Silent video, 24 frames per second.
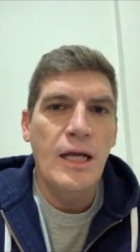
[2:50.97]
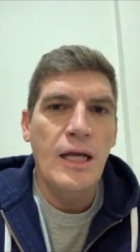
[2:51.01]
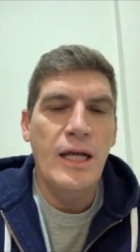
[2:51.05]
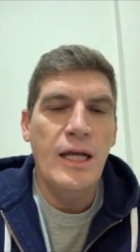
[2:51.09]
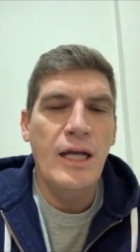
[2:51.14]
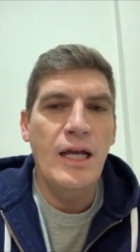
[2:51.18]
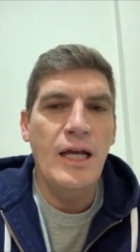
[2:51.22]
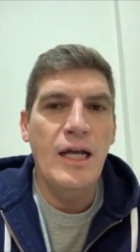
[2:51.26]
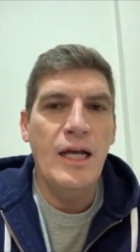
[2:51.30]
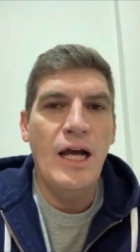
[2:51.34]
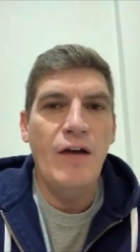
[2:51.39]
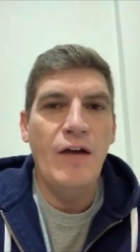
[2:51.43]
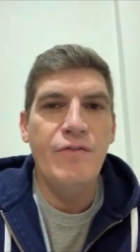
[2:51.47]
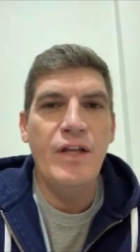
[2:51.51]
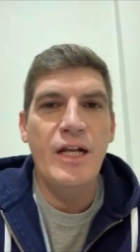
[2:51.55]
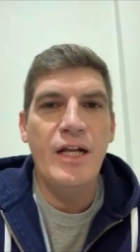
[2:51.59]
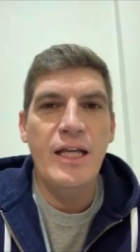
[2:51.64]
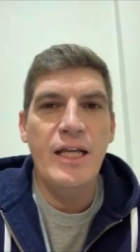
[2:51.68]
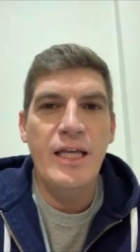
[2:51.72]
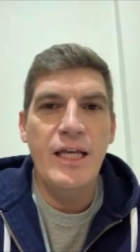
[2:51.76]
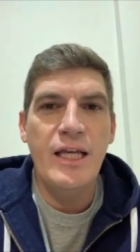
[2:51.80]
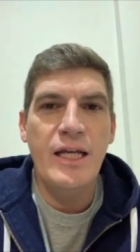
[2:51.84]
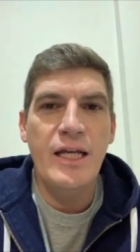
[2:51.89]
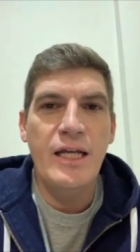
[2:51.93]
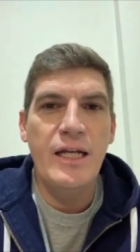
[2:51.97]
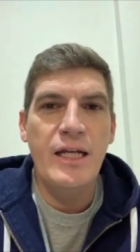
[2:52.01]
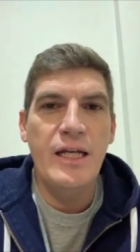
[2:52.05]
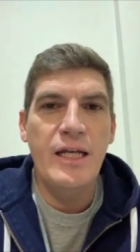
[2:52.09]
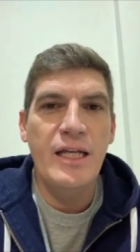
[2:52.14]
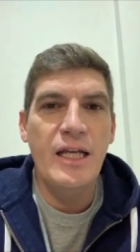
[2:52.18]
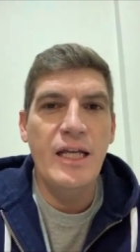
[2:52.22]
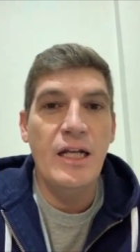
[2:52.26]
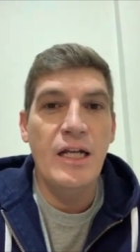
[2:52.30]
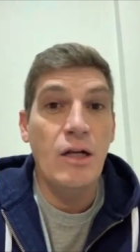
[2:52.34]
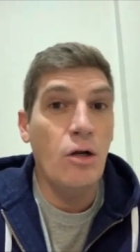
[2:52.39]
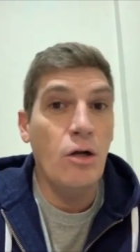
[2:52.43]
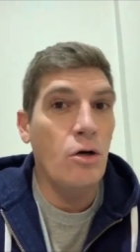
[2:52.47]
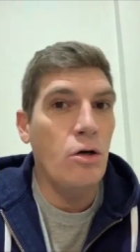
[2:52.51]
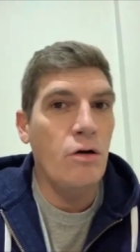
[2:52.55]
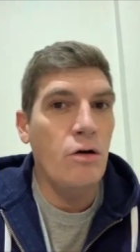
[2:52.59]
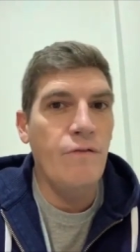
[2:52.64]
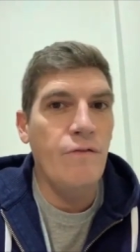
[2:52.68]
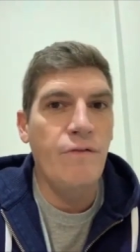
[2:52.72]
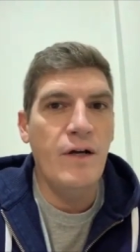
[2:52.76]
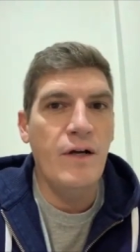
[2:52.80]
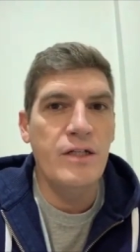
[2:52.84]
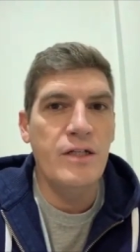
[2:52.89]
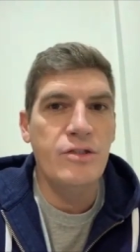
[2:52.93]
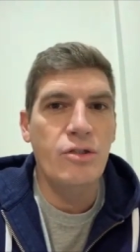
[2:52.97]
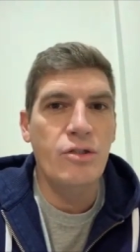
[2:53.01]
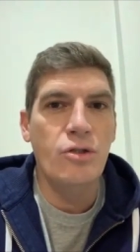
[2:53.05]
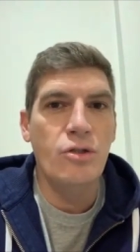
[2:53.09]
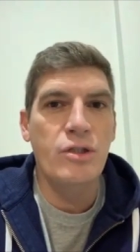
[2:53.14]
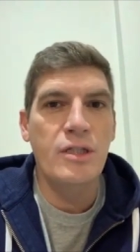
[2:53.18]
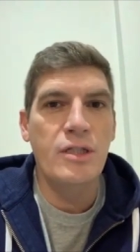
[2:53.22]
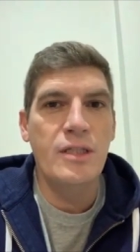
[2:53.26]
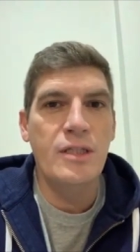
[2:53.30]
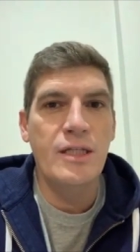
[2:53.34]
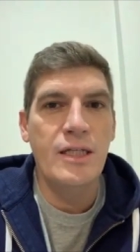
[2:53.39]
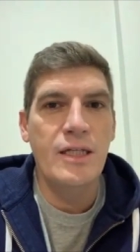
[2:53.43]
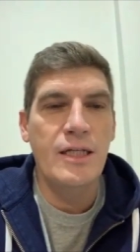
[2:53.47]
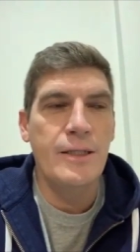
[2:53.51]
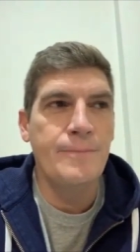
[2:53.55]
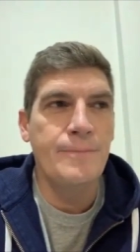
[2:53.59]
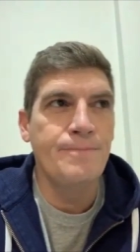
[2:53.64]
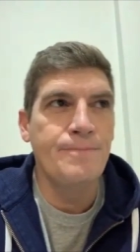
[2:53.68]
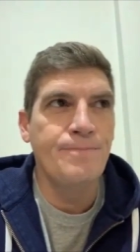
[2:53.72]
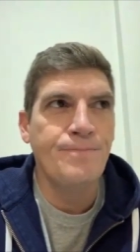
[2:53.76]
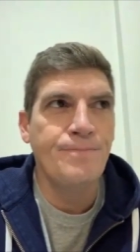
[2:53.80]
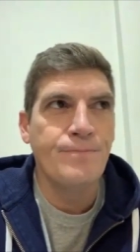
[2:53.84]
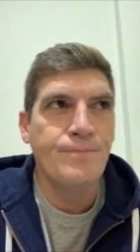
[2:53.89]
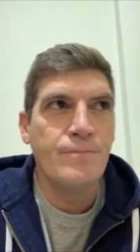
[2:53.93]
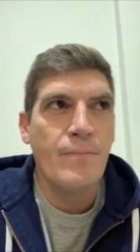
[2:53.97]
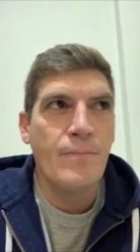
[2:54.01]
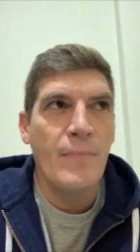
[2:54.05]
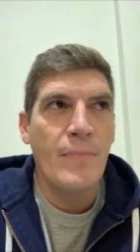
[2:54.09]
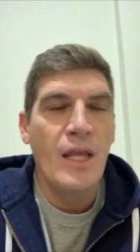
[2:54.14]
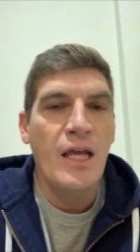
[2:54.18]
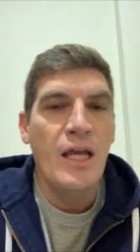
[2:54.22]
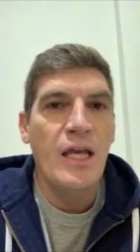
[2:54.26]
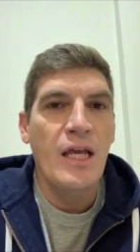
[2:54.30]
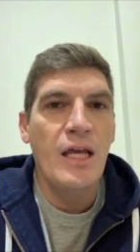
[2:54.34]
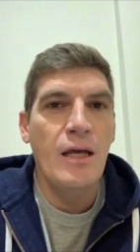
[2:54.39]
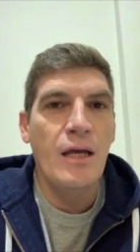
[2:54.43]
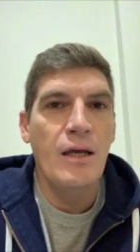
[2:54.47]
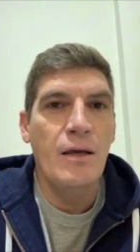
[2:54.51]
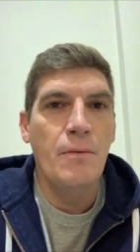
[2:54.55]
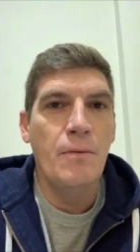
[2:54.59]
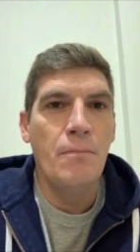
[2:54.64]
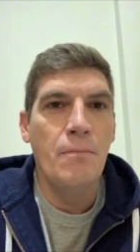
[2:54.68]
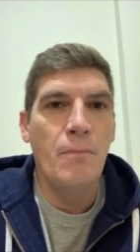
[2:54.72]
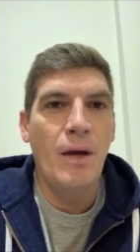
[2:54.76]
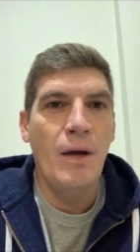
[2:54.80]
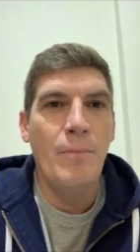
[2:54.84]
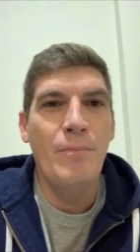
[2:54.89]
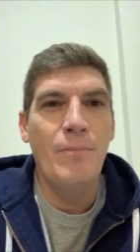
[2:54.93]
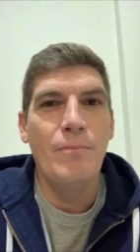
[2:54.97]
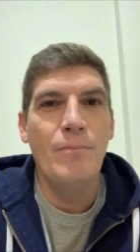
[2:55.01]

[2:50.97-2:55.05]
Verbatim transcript: Uh, after a year, a year and a half, I started. Um, uh, my,